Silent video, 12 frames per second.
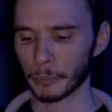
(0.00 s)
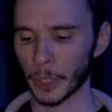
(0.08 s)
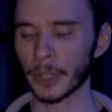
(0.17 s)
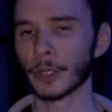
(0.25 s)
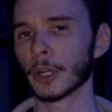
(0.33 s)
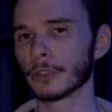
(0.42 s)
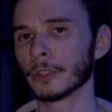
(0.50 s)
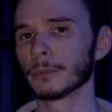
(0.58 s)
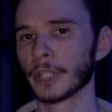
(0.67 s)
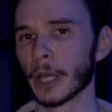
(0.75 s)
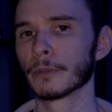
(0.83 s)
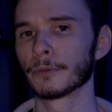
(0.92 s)
But there are
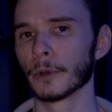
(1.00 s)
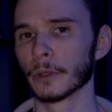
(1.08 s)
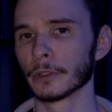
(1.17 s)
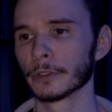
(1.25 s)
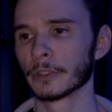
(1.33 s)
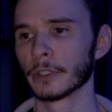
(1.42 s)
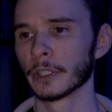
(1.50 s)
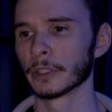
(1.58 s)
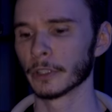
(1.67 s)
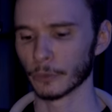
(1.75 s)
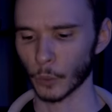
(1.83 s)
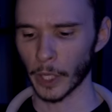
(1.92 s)
some downfalls to
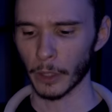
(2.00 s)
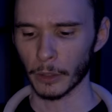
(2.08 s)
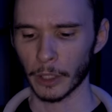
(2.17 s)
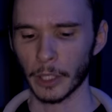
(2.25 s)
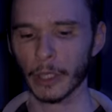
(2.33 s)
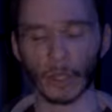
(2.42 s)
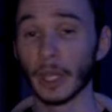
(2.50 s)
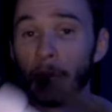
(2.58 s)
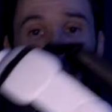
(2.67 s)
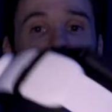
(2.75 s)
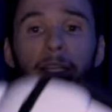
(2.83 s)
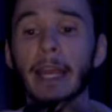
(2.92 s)
this as well.
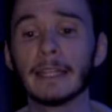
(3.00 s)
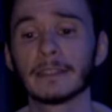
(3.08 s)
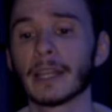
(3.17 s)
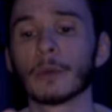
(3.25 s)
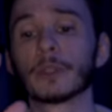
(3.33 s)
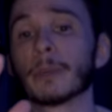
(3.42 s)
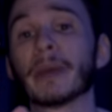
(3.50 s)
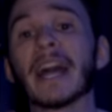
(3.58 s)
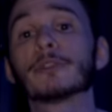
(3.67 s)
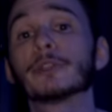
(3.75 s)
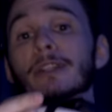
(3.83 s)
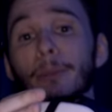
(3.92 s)
A any headset with a
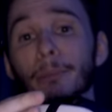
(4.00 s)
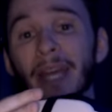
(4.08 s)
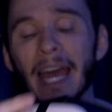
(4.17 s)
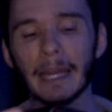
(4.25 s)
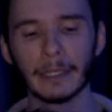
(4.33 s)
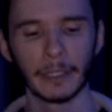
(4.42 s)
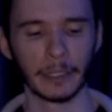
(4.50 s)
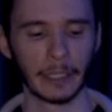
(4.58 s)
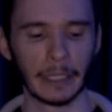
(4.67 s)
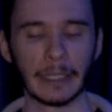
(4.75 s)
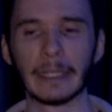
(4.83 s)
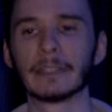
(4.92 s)
battery on the back
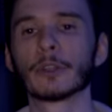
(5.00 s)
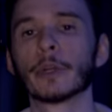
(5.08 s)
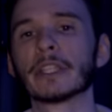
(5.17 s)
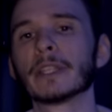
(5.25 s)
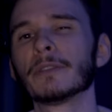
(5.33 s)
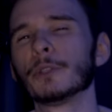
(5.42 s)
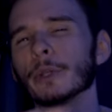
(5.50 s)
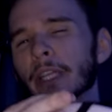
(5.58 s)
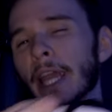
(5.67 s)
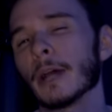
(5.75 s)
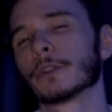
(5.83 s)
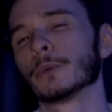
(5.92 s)
is going to give you a
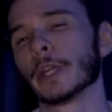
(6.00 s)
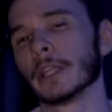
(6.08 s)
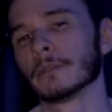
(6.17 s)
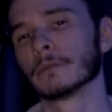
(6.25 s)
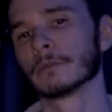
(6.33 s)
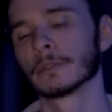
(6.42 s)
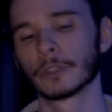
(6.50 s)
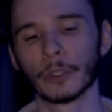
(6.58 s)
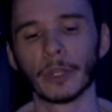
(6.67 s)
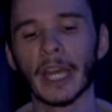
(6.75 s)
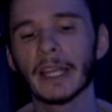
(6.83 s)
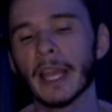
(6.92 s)
counterweight.
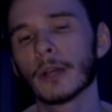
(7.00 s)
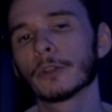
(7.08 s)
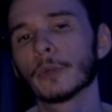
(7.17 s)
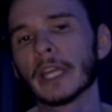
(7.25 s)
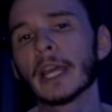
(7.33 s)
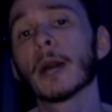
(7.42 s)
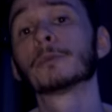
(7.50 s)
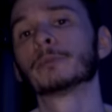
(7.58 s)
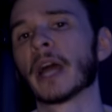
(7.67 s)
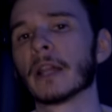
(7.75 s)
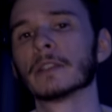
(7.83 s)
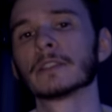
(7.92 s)
So that counterweight helps
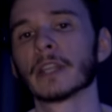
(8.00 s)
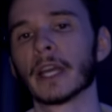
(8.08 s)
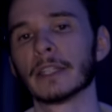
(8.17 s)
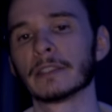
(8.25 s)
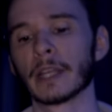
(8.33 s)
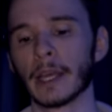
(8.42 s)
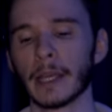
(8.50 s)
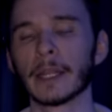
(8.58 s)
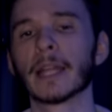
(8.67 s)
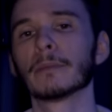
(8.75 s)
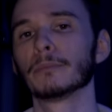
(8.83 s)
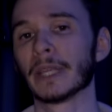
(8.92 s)
balance the headset and
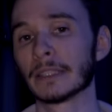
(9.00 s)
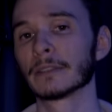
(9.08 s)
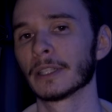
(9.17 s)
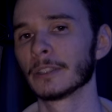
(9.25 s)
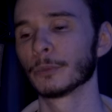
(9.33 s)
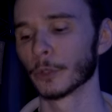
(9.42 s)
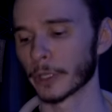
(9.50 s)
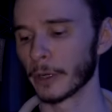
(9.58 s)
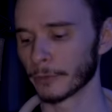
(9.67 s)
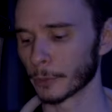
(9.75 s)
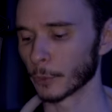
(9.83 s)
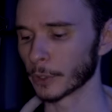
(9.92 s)
that makes things more
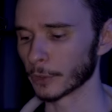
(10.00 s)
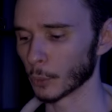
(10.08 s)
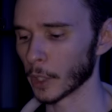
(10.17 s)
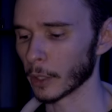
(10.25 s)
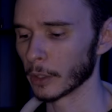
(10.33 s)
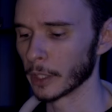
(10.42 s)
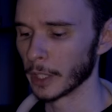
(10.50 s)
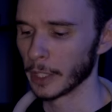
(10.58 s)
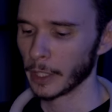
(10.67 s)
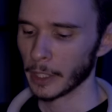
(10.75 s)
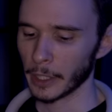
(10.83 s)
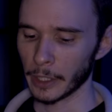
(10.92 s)
comfortable as well.
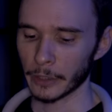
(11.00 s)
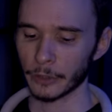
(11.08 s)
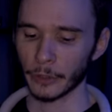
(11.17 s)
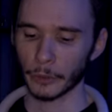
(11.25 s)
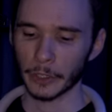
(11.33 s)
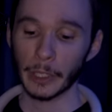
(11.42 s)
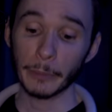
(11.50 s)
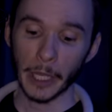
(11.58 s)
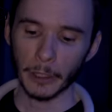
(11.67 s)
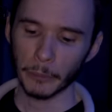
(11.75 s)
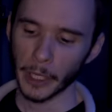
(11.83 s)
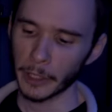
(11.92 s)
Uh, so keep
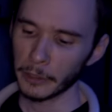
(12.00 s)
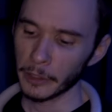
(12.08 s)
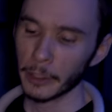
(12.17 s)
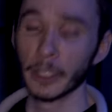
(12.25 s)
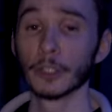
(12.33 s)
that in mind.